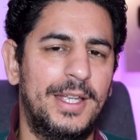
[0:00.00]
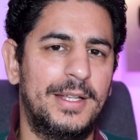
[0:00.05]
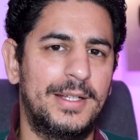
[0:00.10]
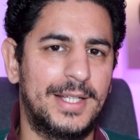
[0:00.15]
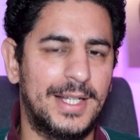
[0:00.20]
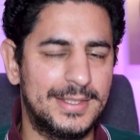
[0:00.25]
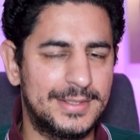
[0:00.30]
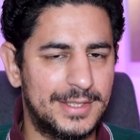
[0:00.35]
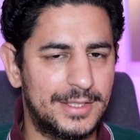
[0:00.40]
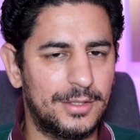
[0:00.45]

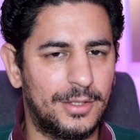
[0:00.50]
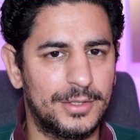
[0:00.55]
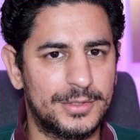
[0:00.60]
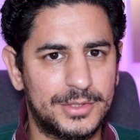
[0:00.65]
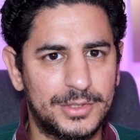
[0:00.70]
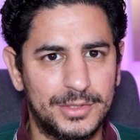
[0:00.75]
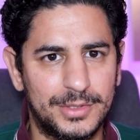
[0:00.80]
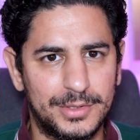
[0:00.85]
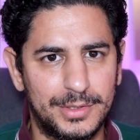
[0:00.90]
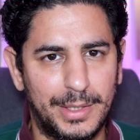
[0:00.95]
Guys, it
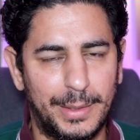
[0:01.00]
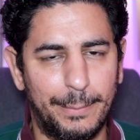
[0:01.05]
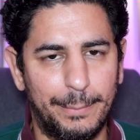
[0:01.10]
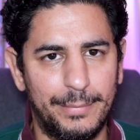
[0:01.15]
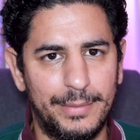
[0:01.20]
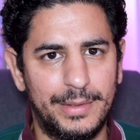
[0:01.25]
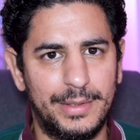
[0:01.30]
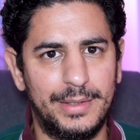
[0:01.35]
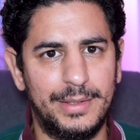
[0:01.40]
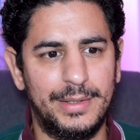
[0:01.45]
also
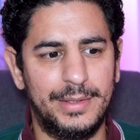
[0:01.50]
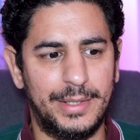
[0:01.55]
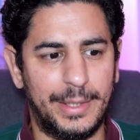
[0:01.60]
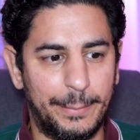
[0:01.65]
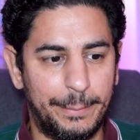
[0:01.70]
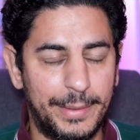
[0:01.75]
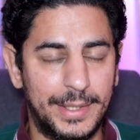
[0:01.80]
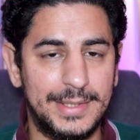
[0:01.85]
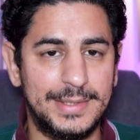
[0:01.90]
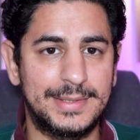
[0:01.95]

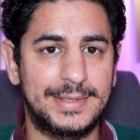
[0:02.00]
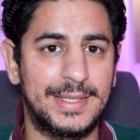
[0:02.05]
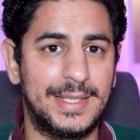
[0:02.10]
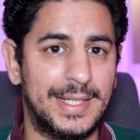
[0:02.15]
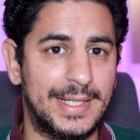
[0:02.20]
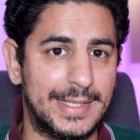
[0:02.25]
depends